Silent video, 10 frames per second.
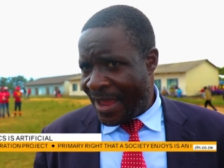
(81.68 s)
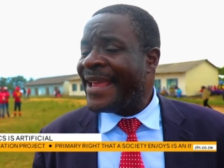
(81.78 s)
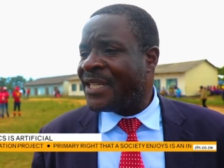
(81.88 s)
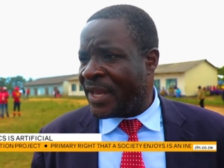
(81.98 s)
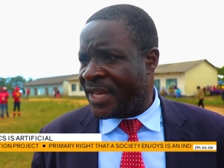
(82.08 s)

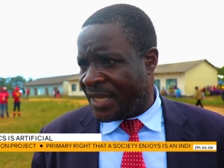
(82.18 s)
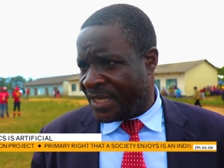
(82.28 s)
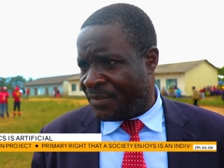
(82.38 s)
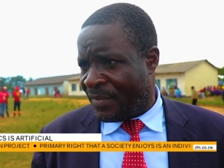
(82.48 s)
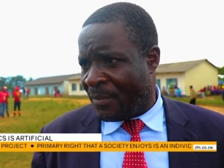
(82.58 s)
as, as,
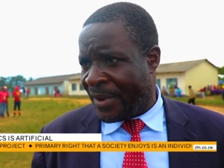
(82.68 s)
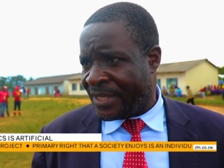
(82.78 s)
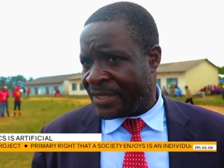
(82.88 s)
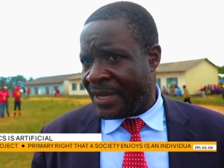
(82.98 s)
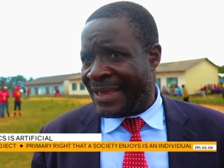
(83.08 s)
as
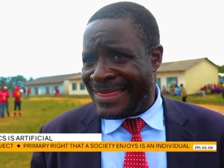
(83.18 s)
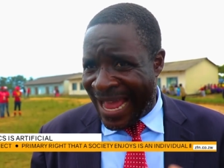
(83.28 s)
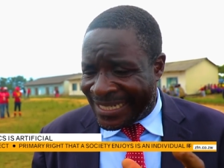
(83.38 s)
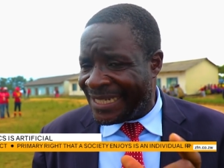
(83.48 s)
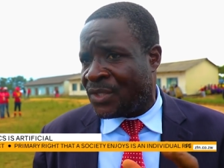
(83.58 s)
Zimbabweans. And
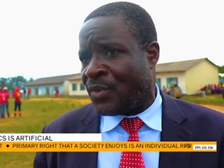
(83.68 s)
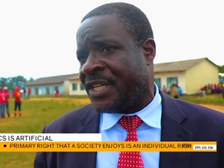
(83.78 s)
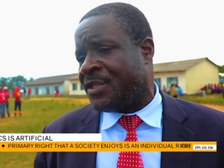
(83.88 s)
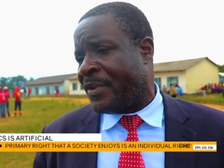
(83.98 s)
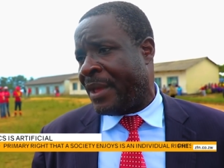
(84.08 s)
that is
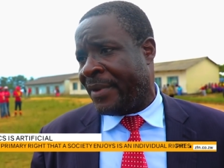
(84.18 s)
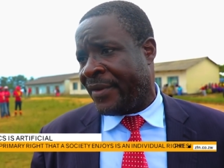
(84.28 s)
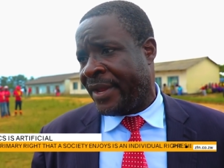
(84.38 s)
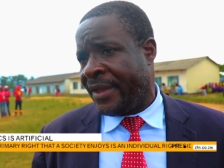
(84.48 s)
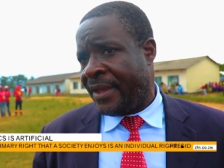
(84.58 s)
what is
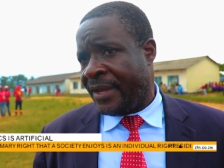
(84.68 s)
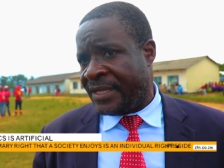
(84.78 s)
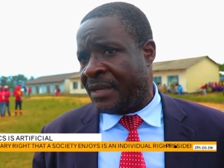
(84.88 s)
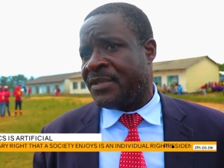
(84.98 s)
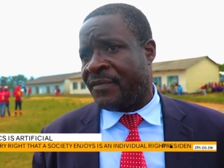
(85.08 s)
primary in
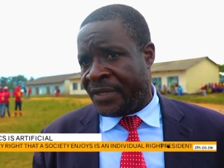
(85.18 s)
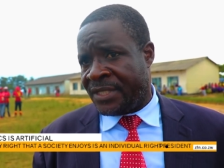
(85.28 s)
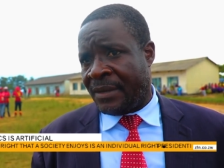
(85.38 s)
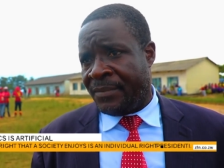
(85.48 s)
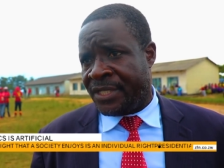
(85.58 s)
terms of
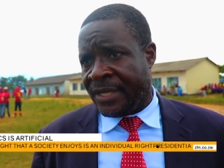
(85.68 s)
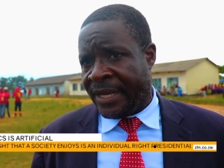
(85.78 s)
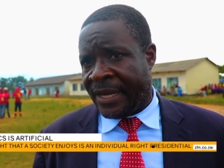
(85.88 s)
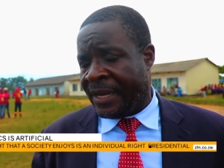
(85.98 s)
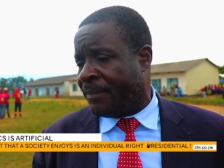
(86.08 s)
establishing
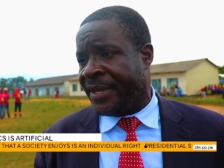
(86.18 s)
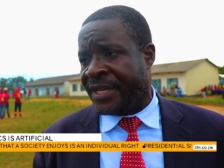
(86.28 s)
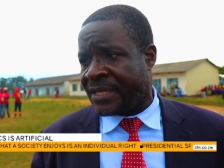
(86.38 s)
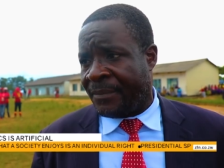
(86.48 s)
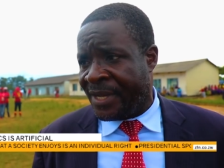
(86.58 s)
and
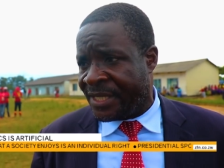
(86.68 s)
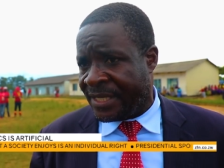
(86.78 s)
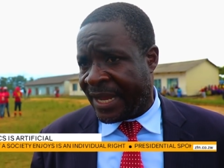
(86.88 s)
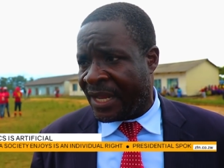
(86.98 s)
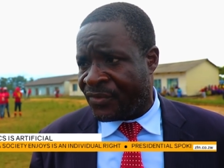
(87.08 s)
underpinning stability
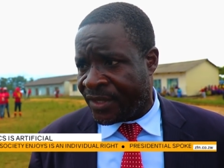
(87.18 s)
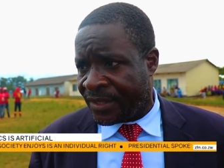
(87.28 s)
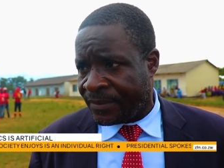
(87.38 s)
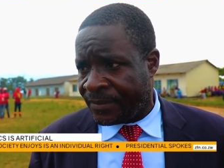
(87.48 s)
in the country.